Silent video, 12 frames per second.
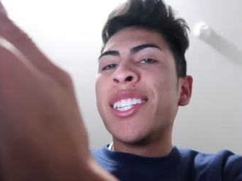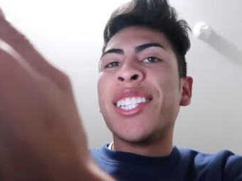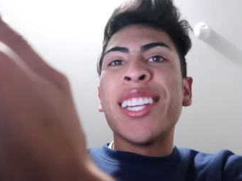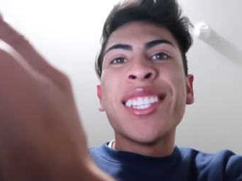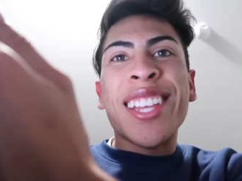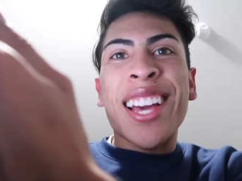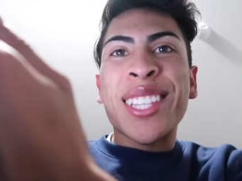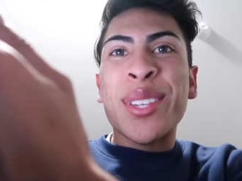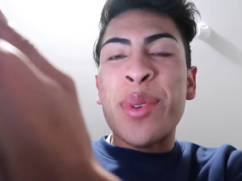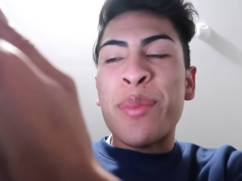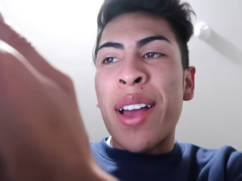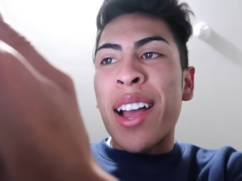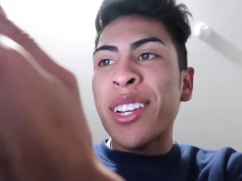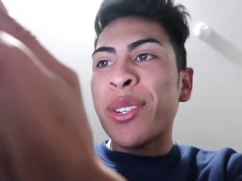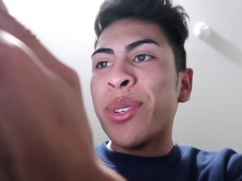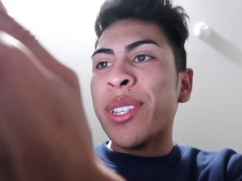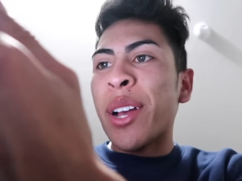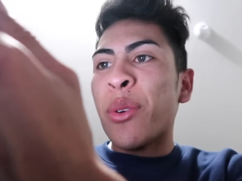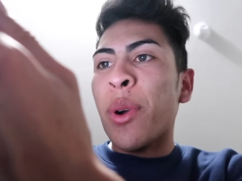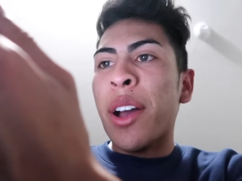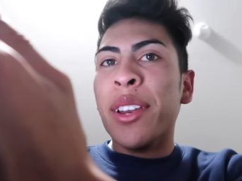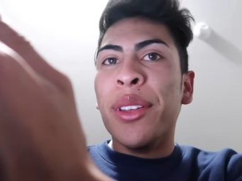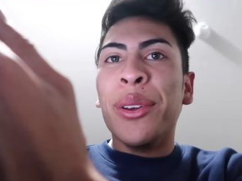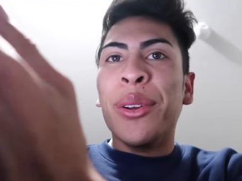She just texted me back. She was like,
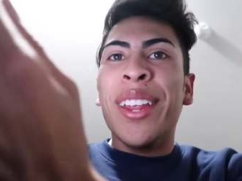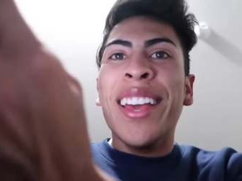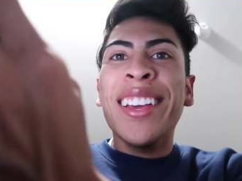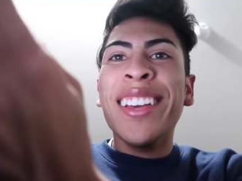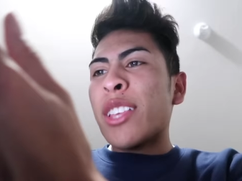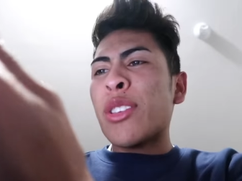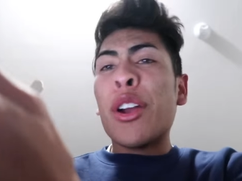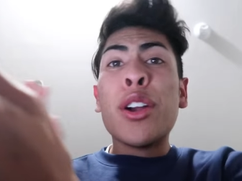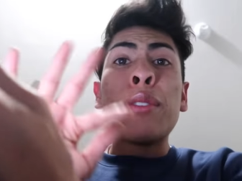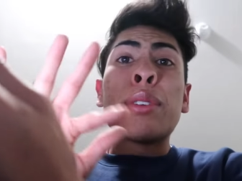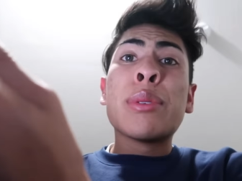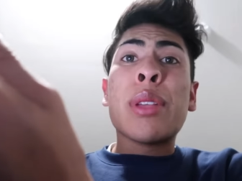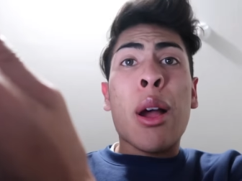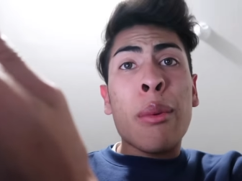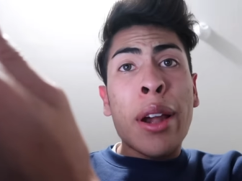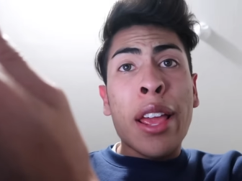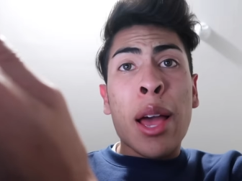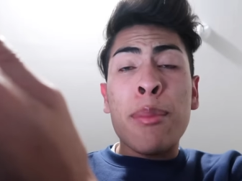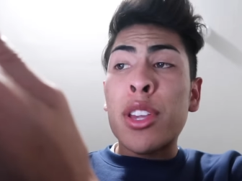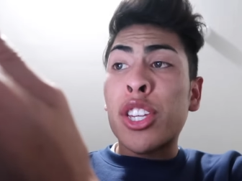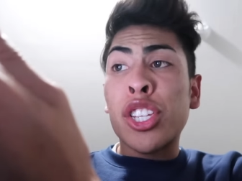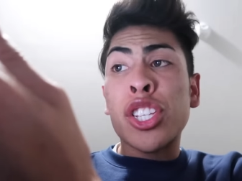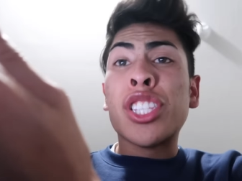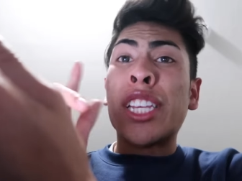what, dude? So I don't know if she was already up and
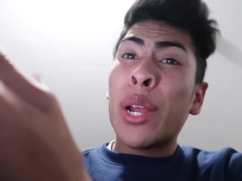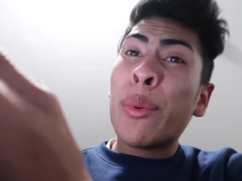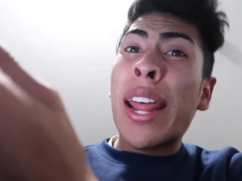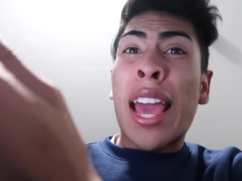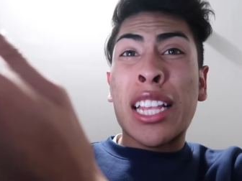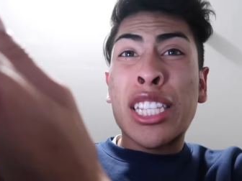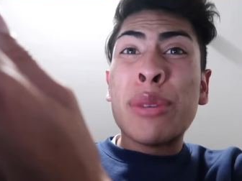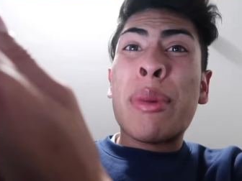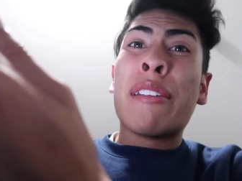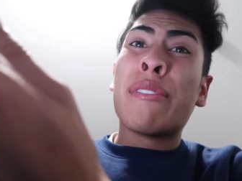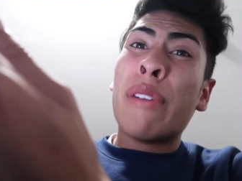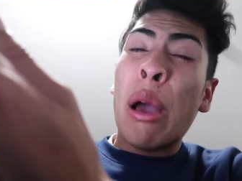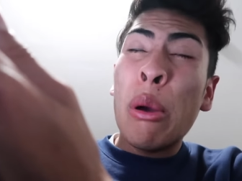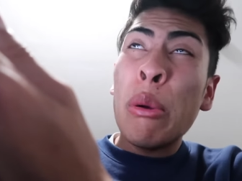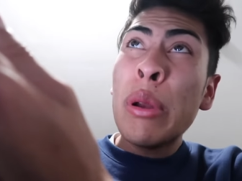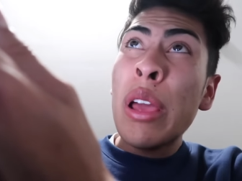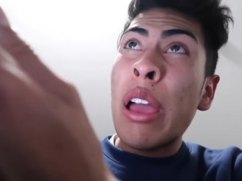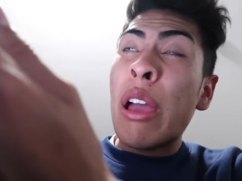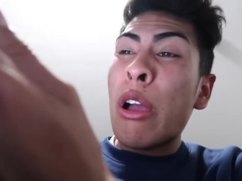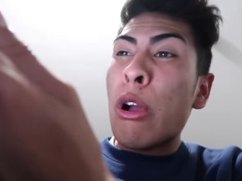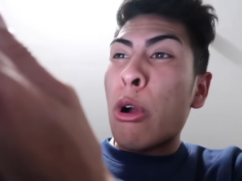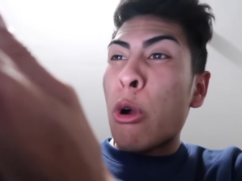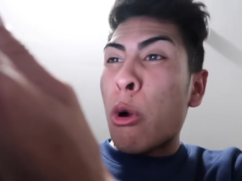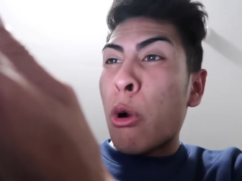she just didn't want to answer my phone
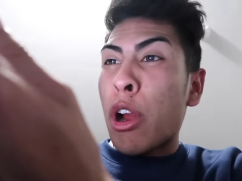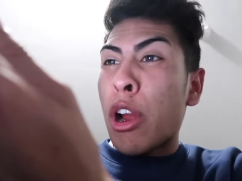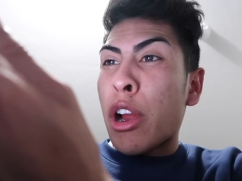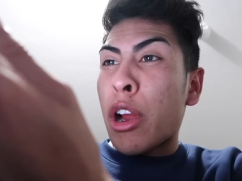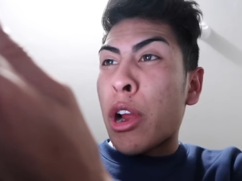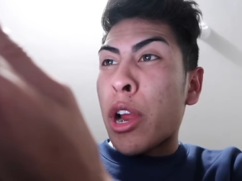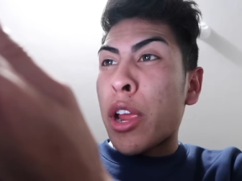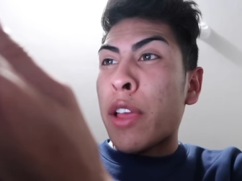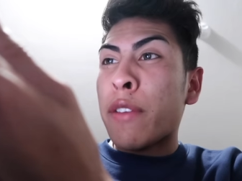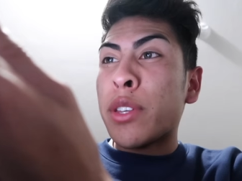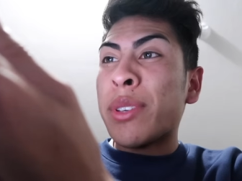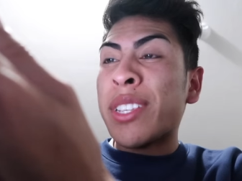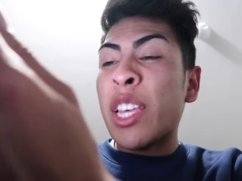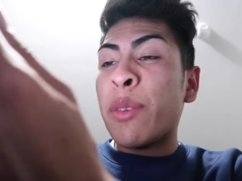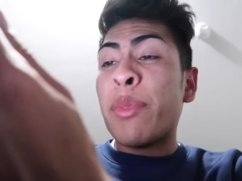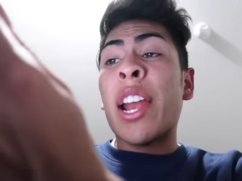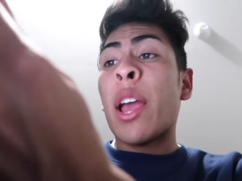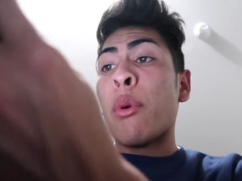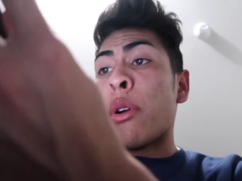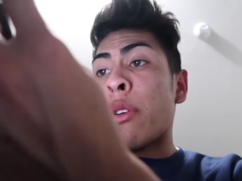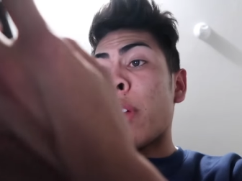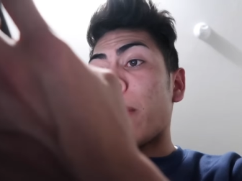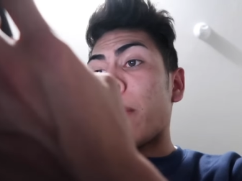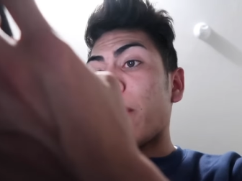or if she was sleeping and I woke
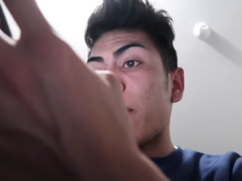her up.